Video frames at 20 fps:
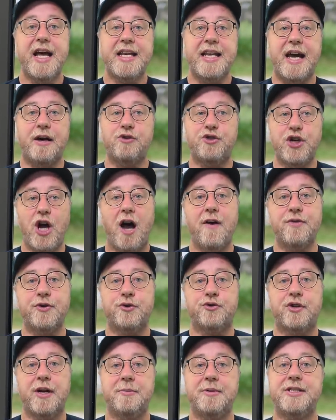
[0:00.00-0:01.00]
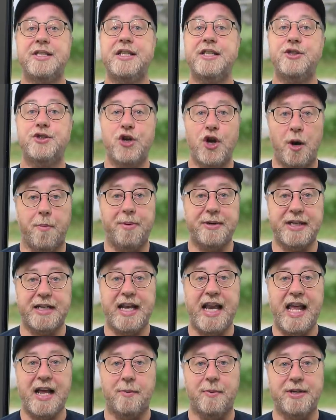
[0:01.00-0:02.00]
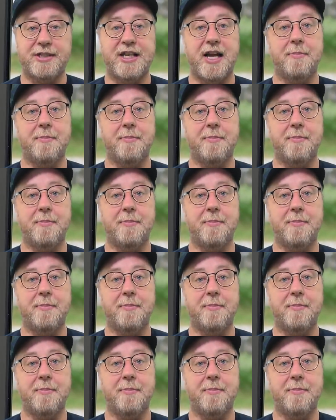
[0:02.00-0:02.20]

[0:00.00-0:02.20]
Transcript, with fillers: Now, JavaScript is an interpreted language.